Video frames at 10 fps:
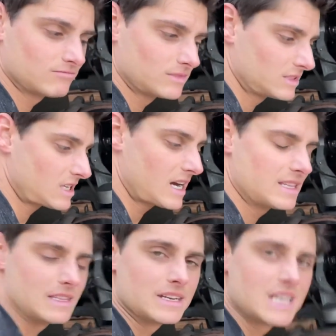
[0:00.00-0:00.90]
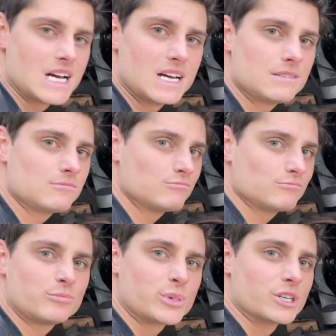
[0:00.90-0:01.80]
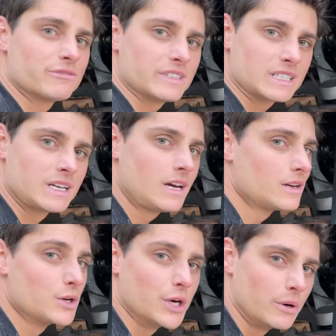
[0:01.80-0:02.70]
tighten the nut, perfect. No.